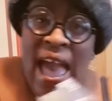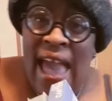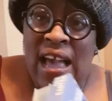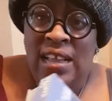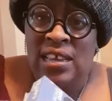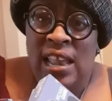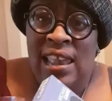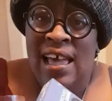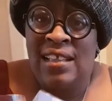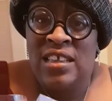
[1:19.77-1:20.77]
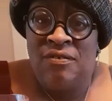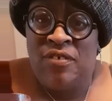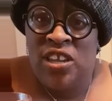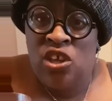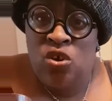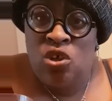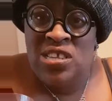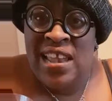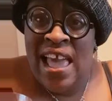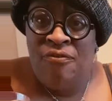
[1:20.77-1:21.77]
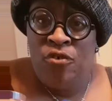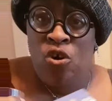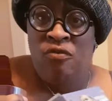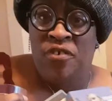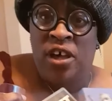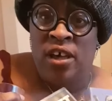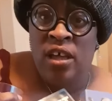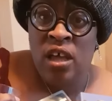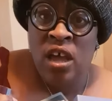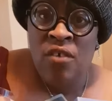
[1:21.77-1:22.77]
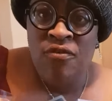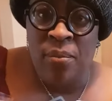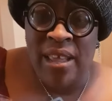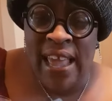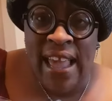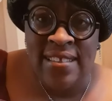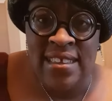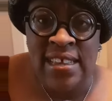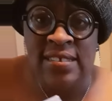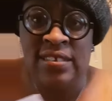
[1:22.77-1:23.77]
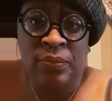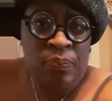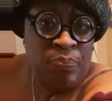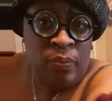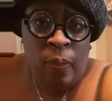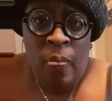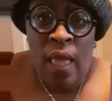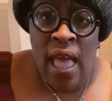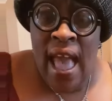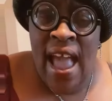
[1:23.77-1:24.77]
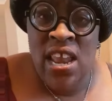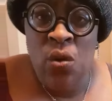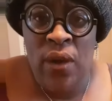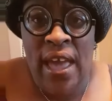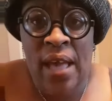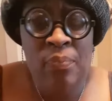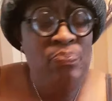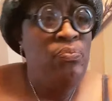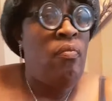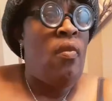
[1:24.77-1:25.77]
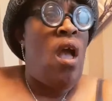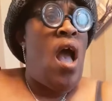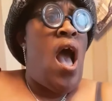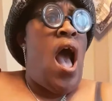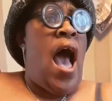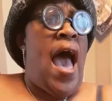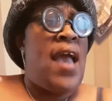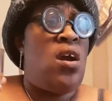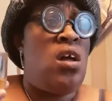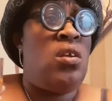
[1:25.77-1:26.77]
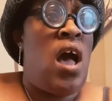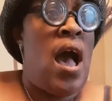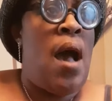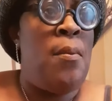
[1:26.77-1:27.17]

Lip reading: I got a lot of videos left over from the 80s. Anyway, I got